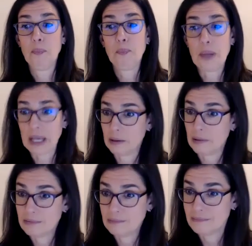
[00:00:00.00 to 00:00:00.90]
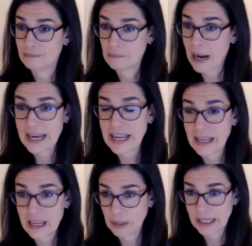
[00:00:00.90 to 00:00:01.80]
big money
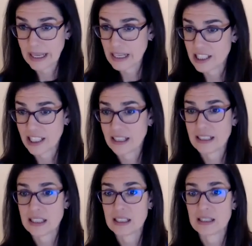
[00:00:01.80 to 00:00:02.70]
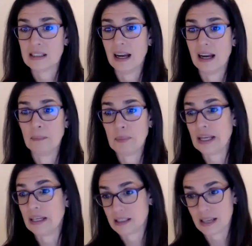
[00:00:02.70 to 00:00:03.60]
implications,
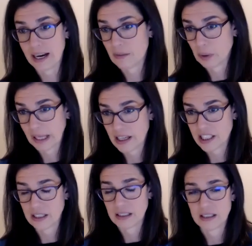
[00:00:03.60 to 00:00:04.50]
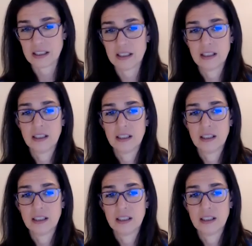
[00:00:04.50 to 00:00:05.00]
big design implications